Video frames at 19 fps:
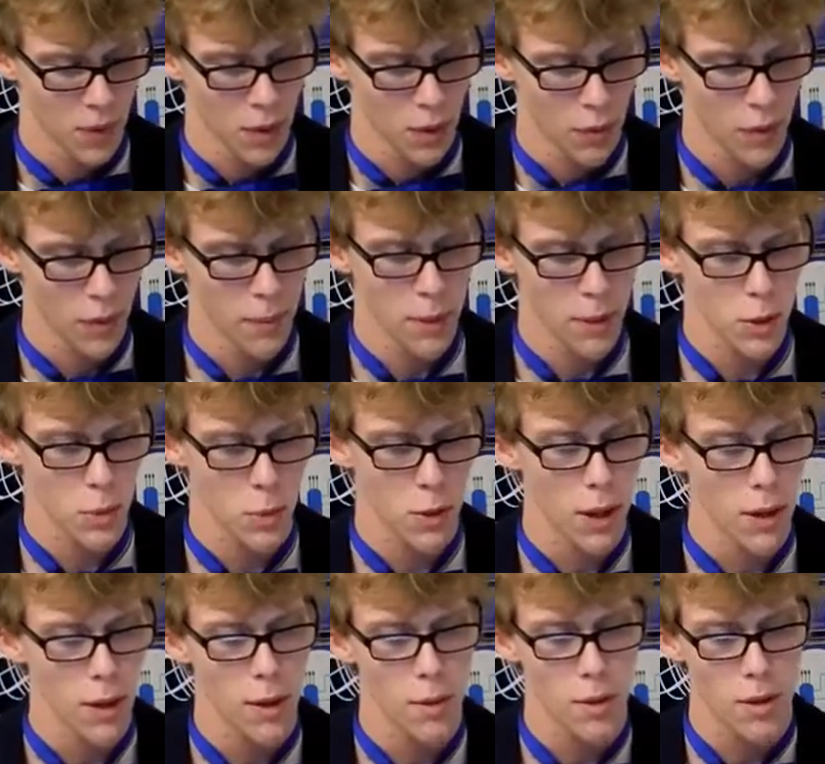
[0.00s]
Females were
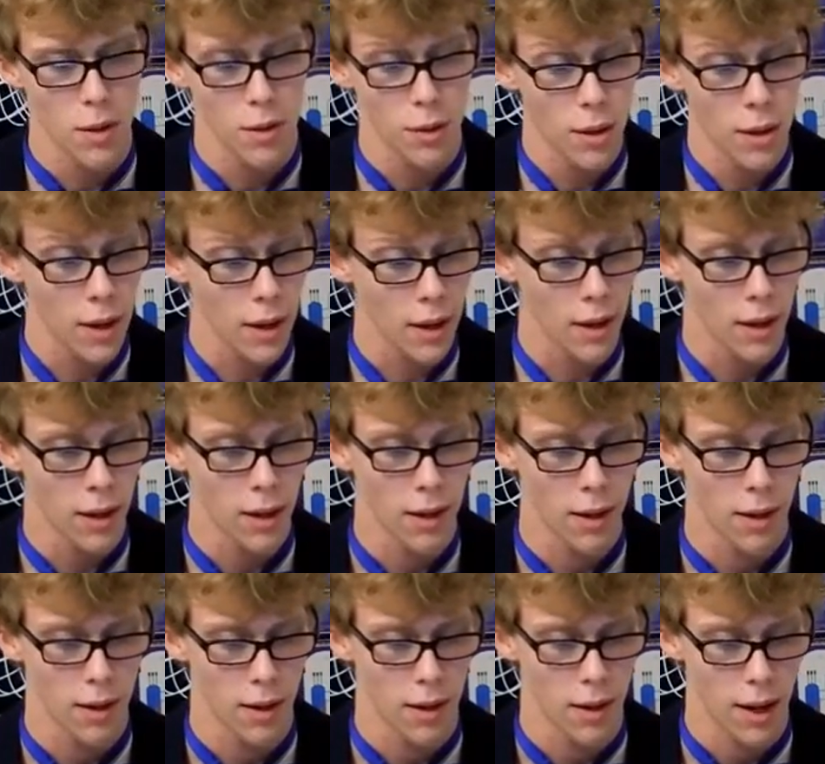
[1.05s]
not allowed to think,
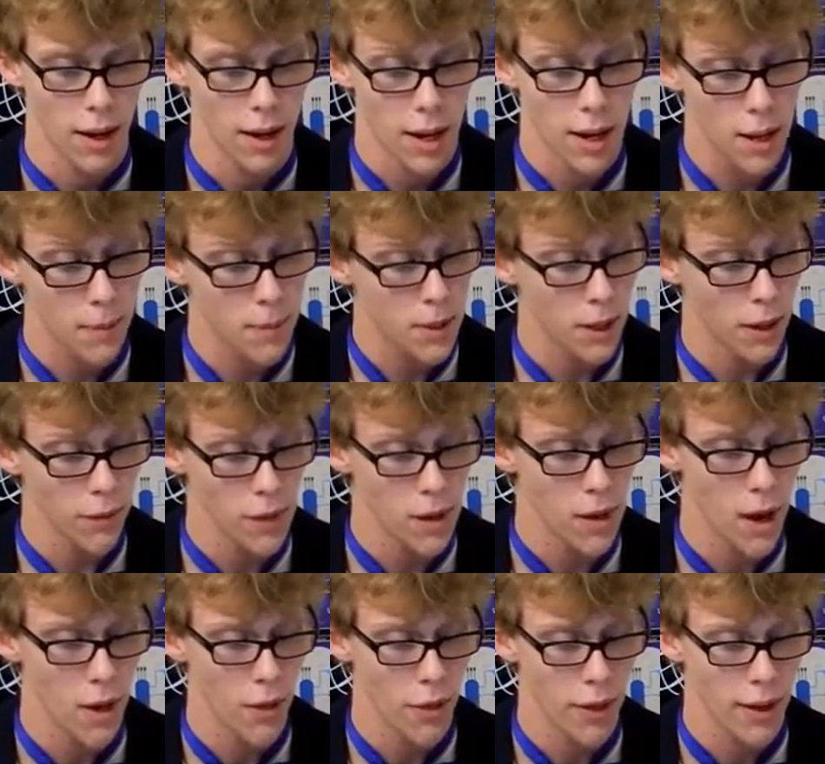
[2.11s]
and he himself did
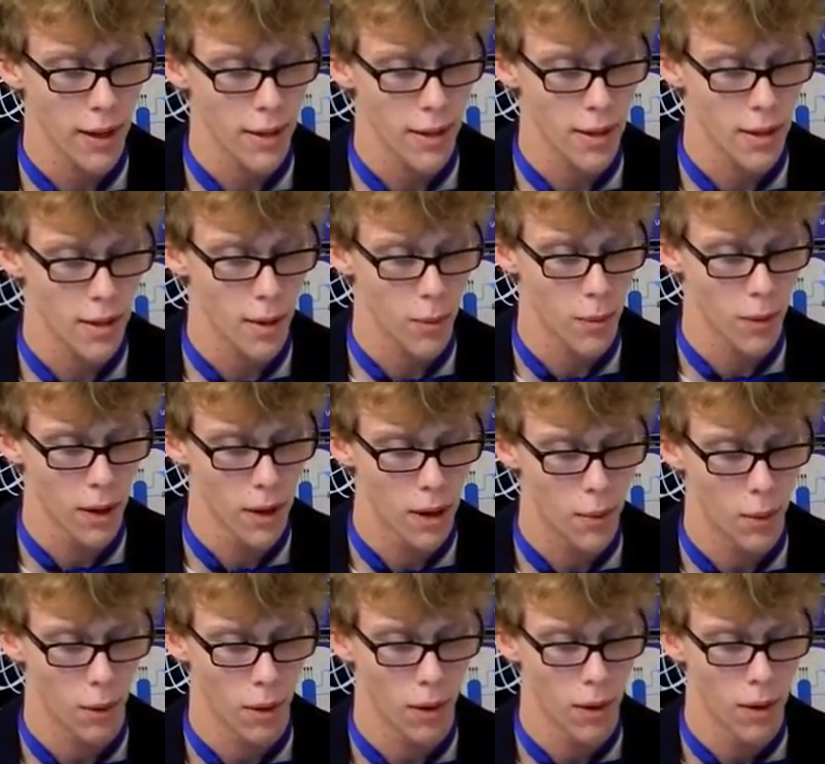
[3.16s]
not think that they were
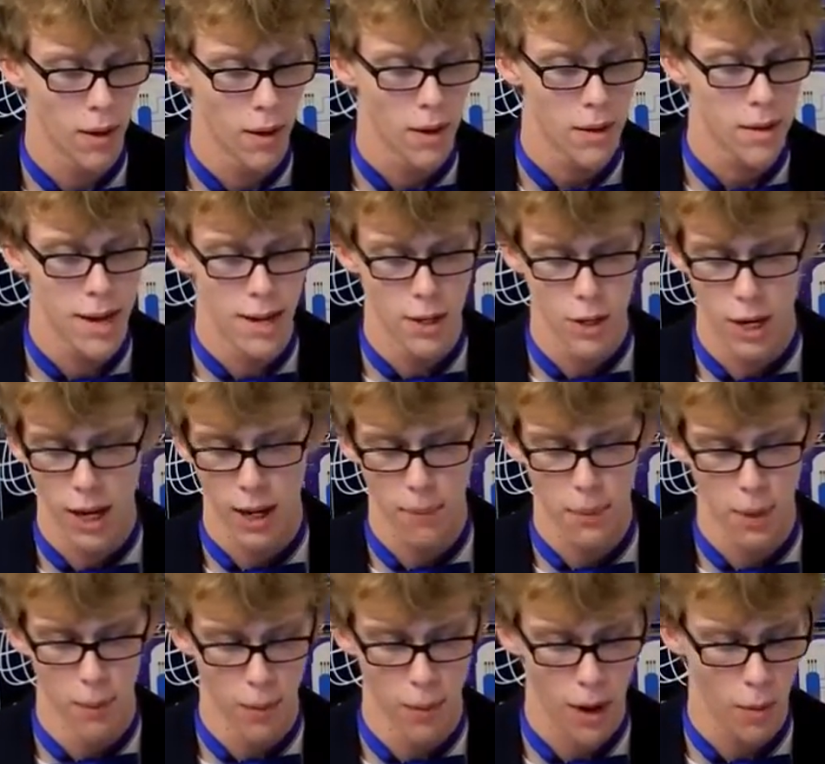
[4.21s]
equal, yet she helped
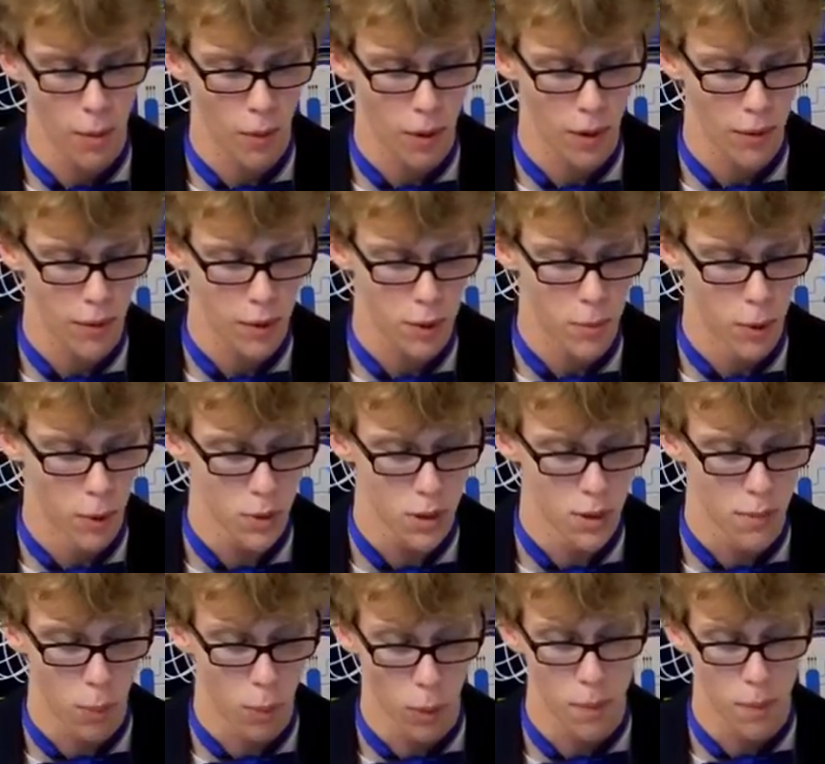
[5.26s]
him write one of his most
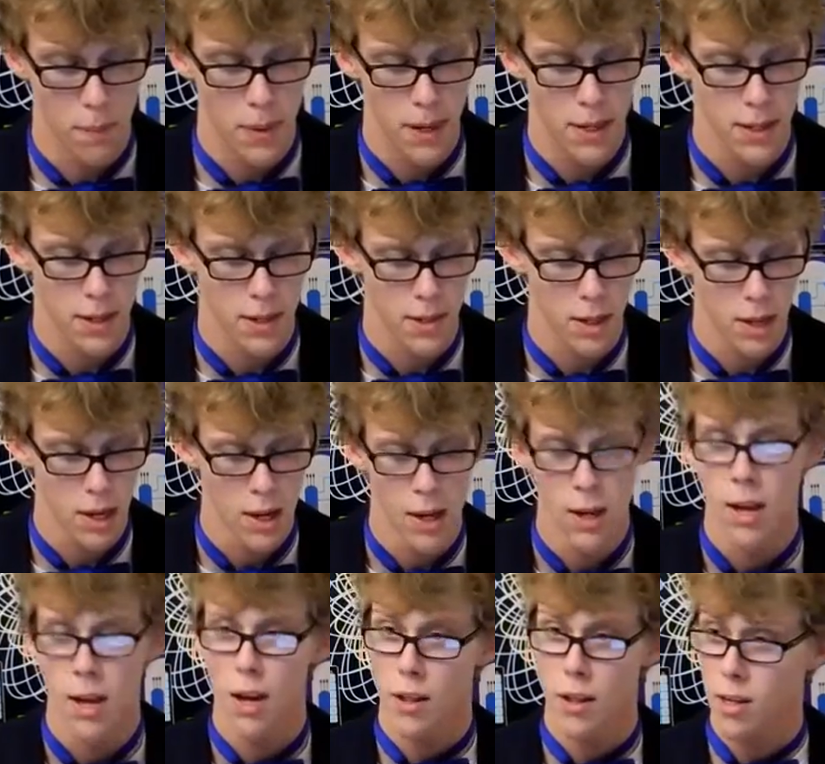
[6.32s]
important pieces.
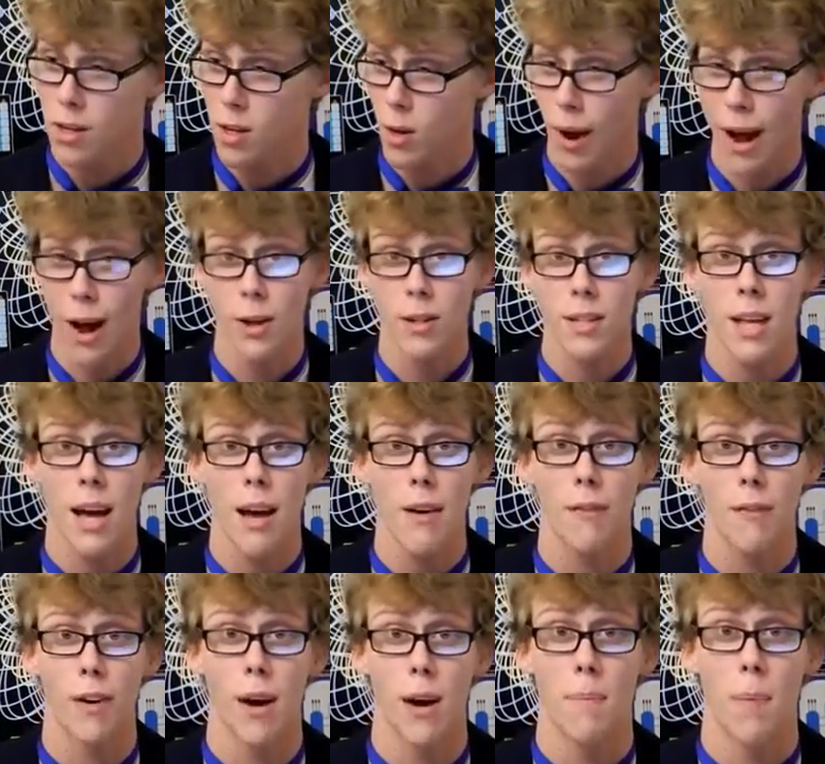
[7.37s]
So how's that
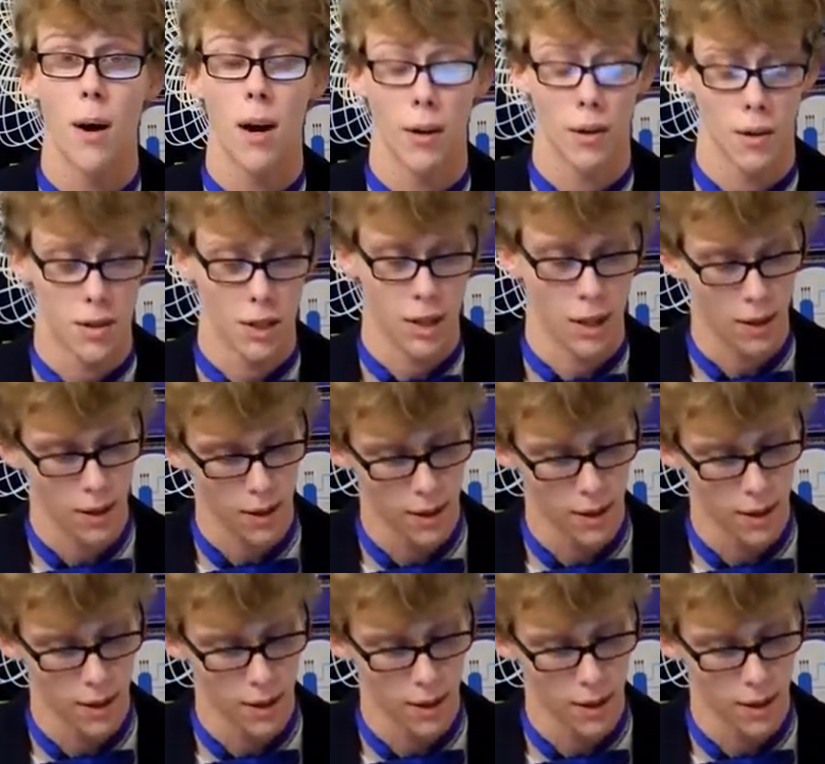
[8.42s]
for hypocrisy?